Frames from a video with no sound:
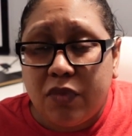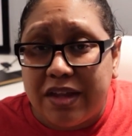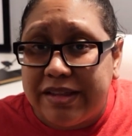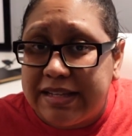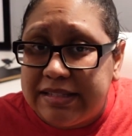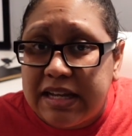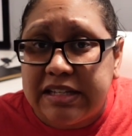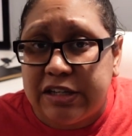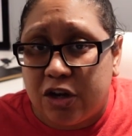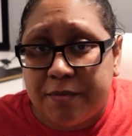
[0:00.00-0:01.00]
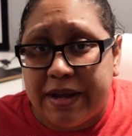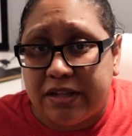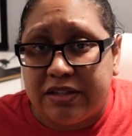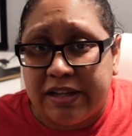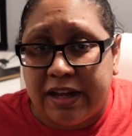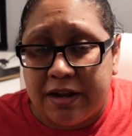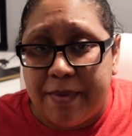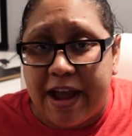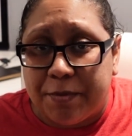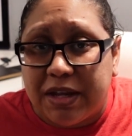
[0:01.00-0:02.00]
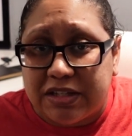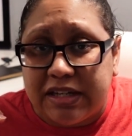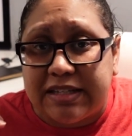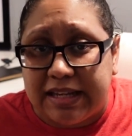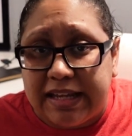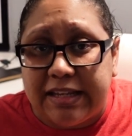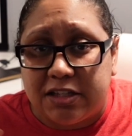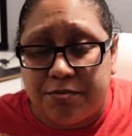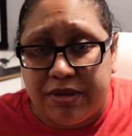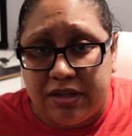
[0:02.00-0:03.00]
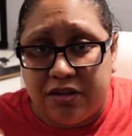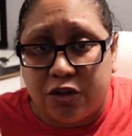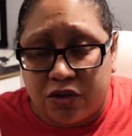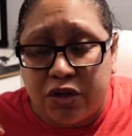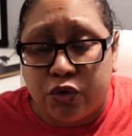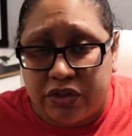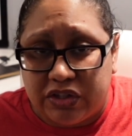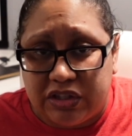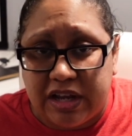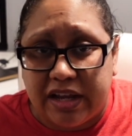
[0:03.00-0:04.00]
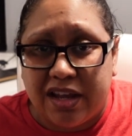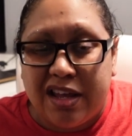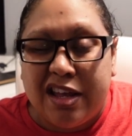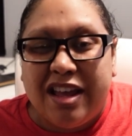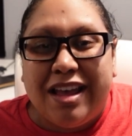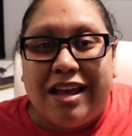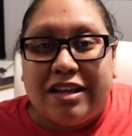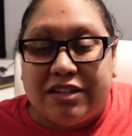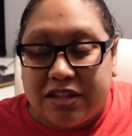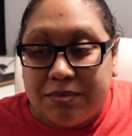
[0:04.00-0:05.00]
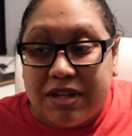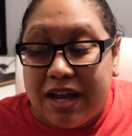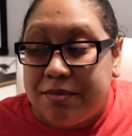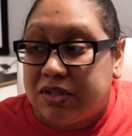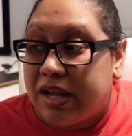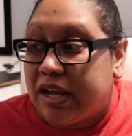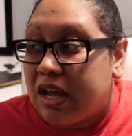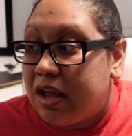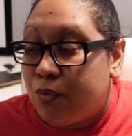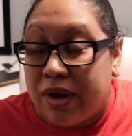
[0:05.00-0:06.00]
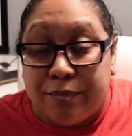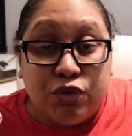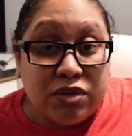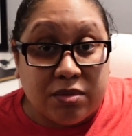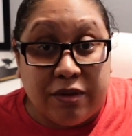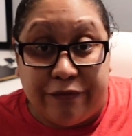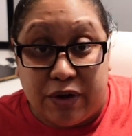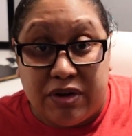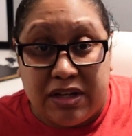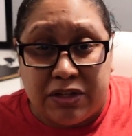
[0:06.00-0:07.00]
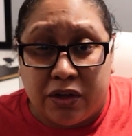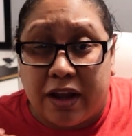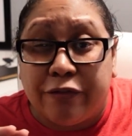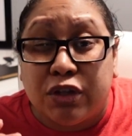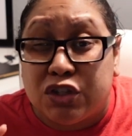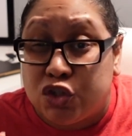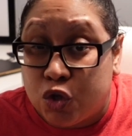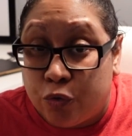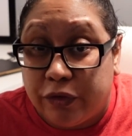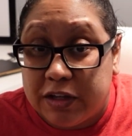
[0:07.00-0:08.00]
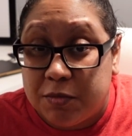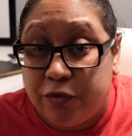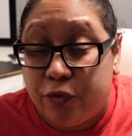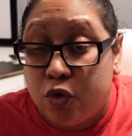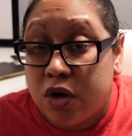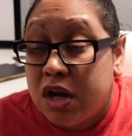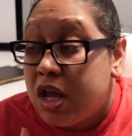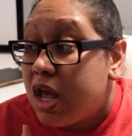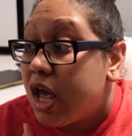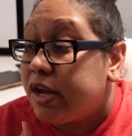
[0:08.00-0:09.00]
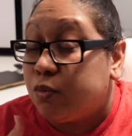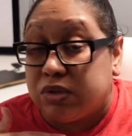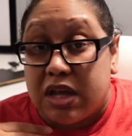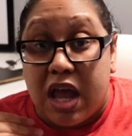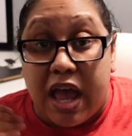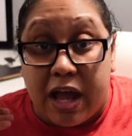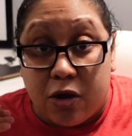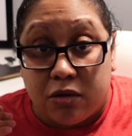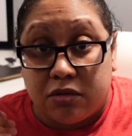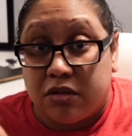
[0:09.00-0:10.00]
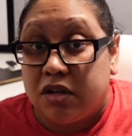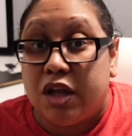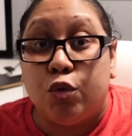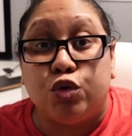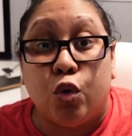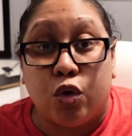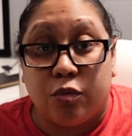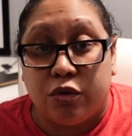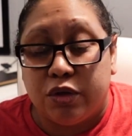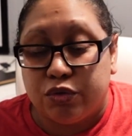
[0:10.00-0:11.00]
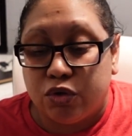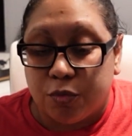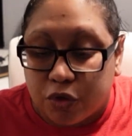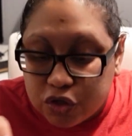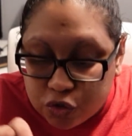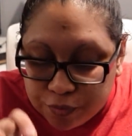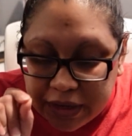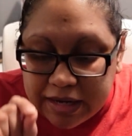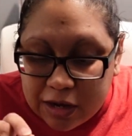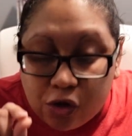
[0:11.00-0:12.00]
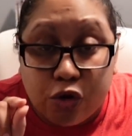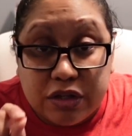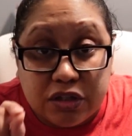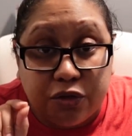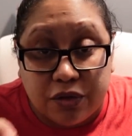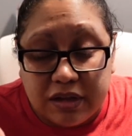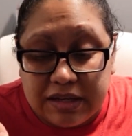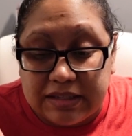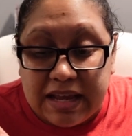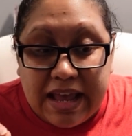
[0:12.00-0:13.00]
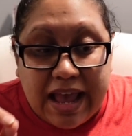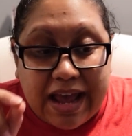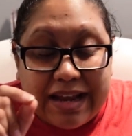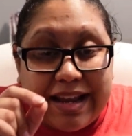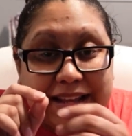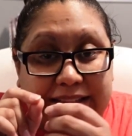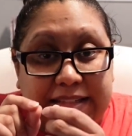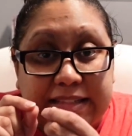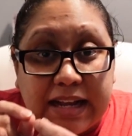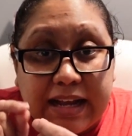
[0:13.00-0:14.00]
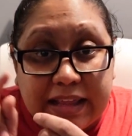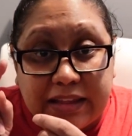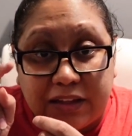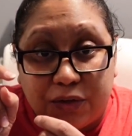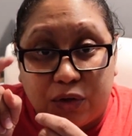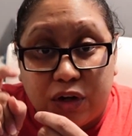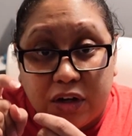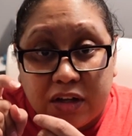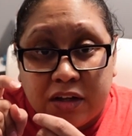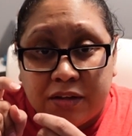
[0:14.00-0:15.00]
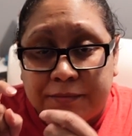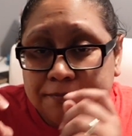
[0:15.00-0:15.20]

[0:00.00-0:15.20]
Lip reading: that doesn't automatically stick on the back because it needs heat to be, you know, in order to stick. Sometimes, like when I'm doing something very detailed, like I've done snowflakes before, and it was hell. It was horrible. It was horrible because you're picking out all these little things, and then they get stuck on the little hook.